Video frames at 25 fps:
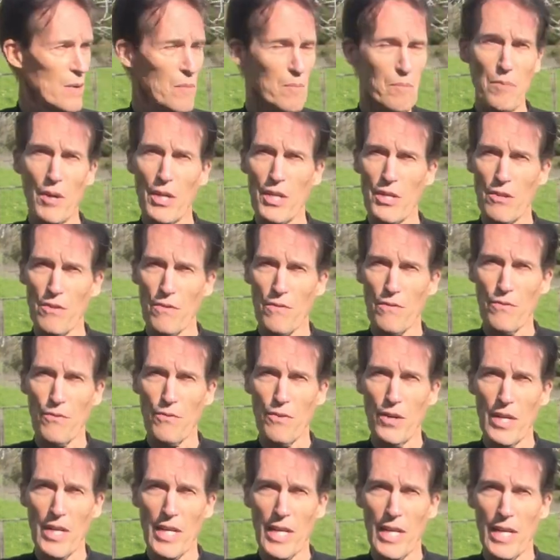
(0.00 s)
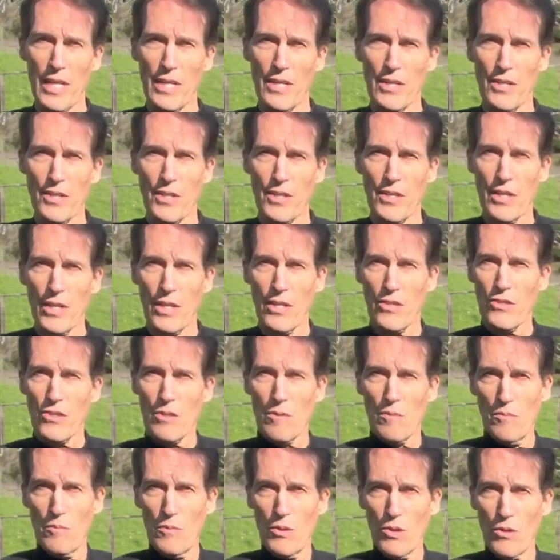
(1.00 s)
but your front hand
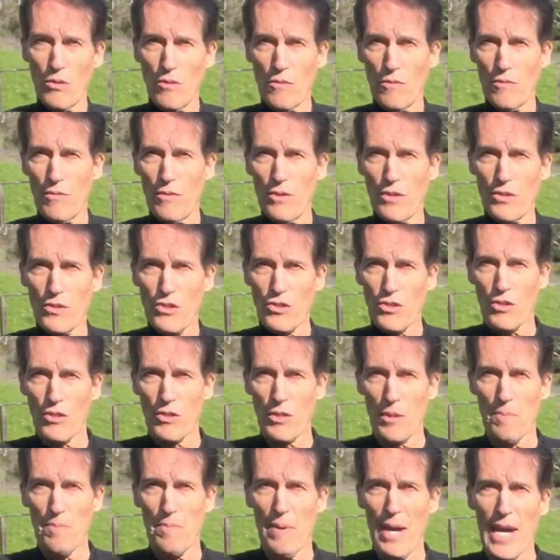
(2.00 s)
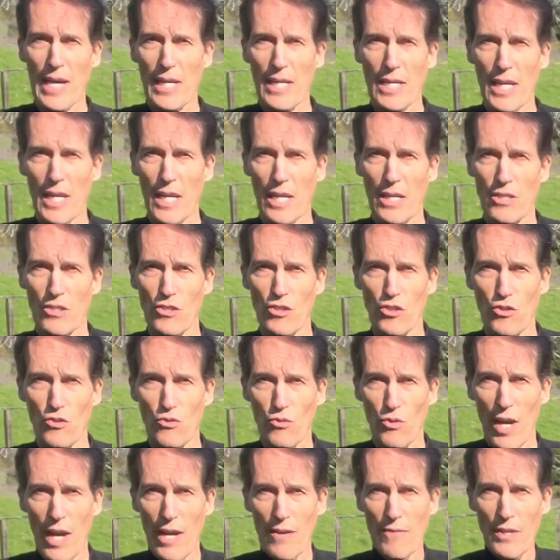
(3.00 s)
doesn't move. So the backhand is
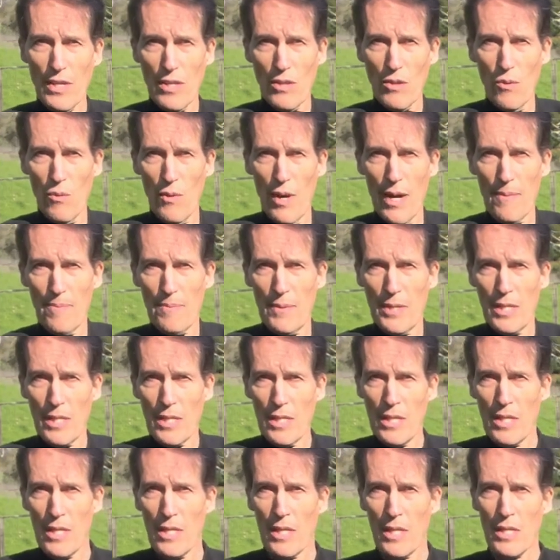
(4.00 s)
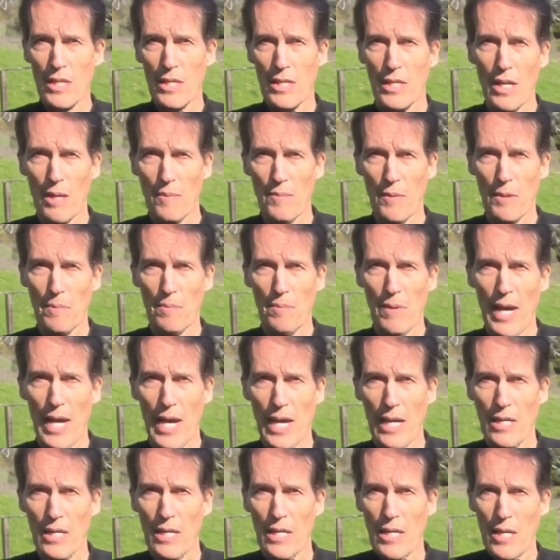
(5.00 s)
driving the weapon, coming
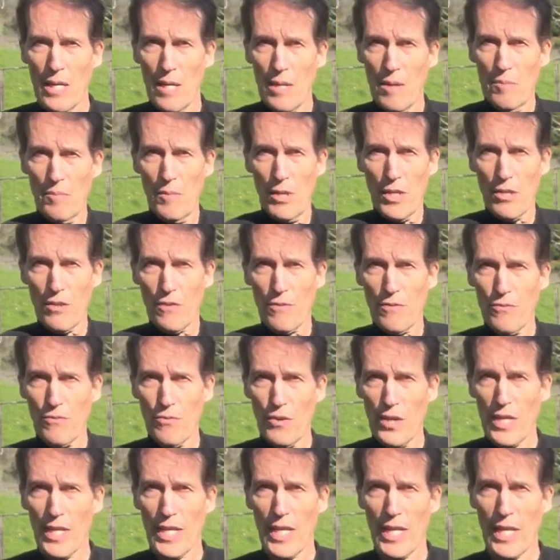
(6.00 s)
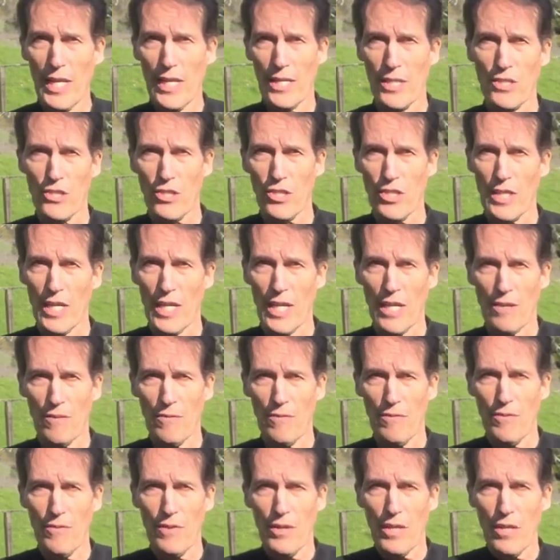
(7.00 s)
back, but your front hand is staying
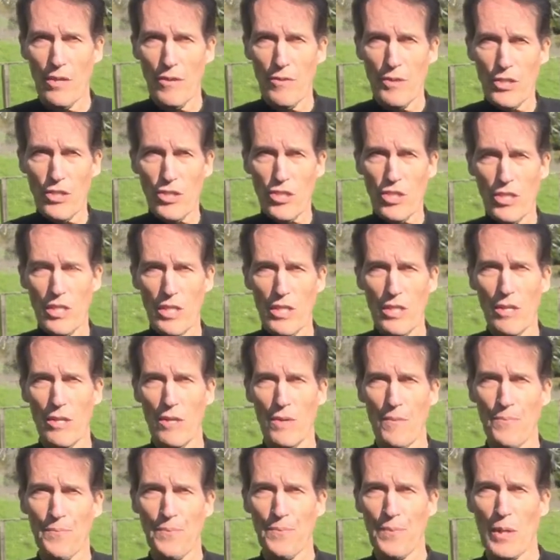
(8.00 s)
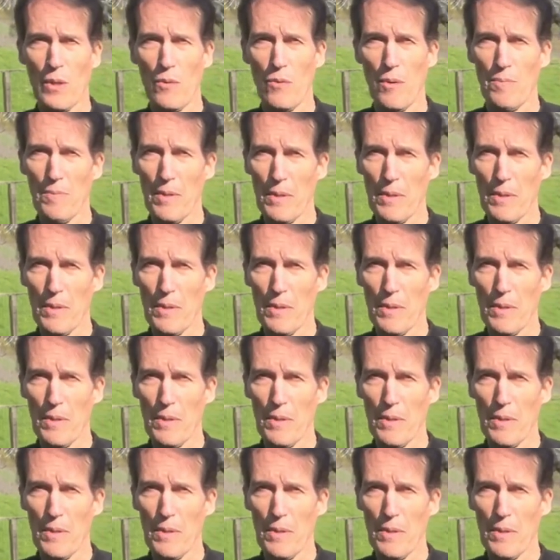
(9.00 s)
very still. What